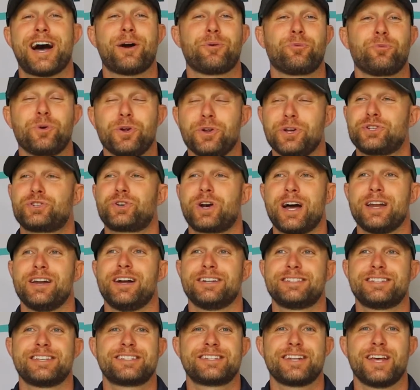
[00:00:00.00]
really try
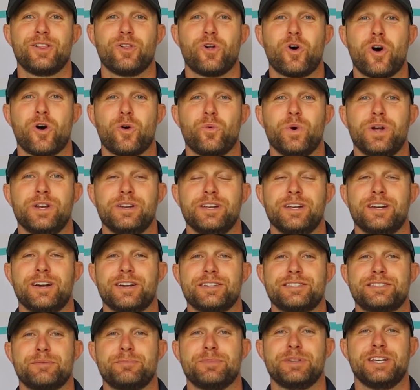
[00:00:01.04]
not to stay long-winded
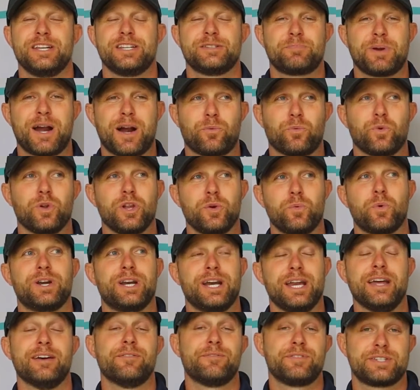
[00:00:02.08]
on some of these, but I really want
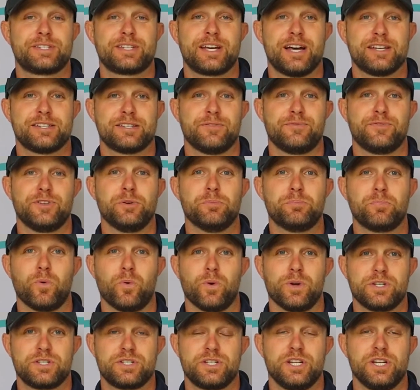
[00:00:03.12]
to emphasize a few
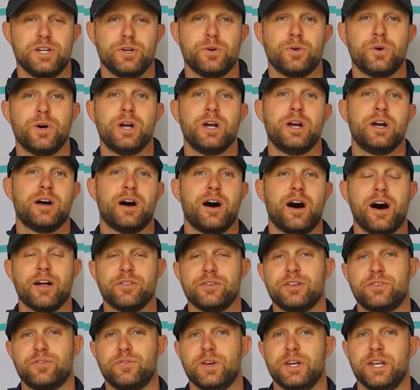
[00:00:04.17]
points to you on
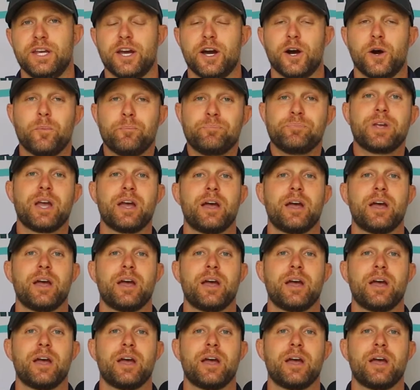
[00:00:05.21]
this video.